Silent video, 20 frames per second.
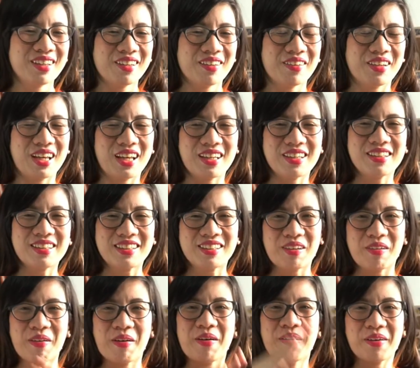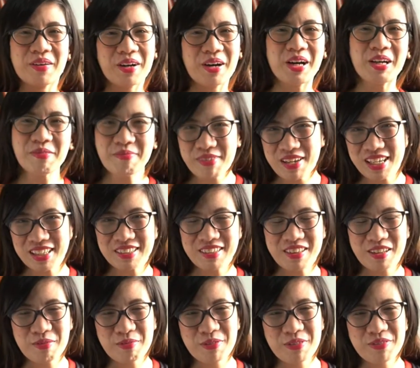Okay, so going back to
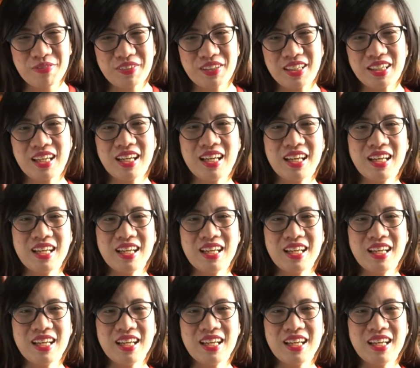the movie,